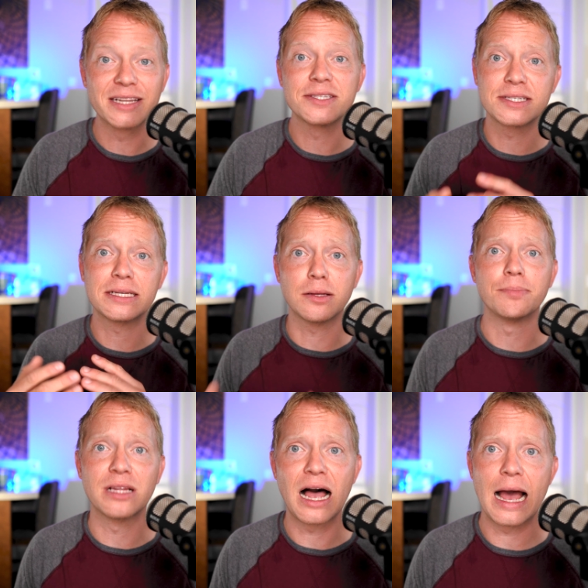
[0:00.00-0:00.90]
but it still
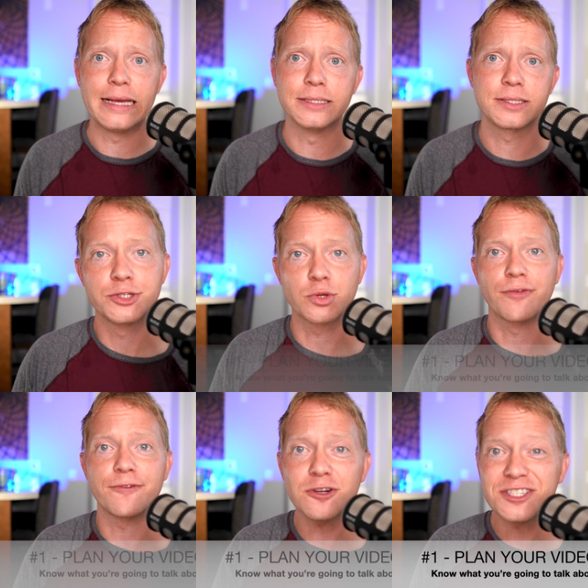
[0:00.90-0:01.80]
applies. So
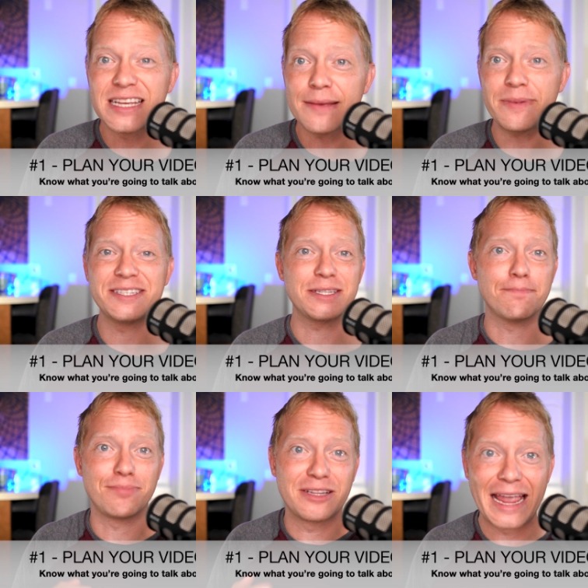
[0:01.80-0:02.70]
the first tip is to
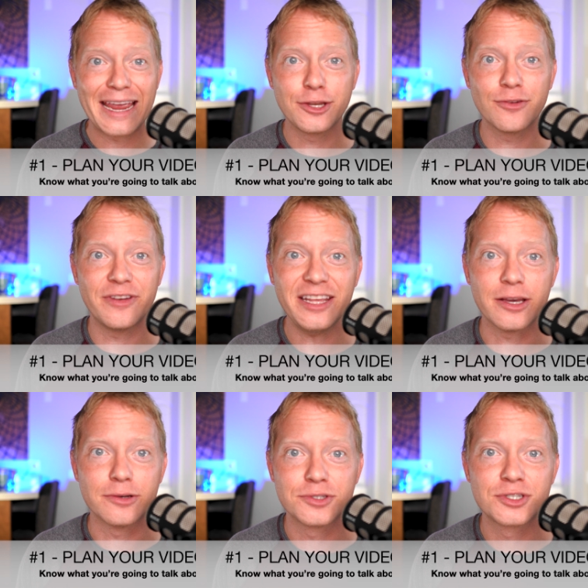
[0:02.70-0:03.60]
plan your
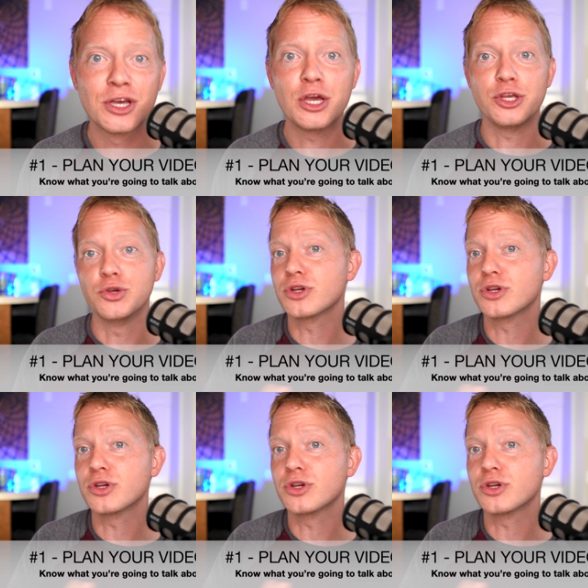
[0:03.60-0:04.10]
videos. You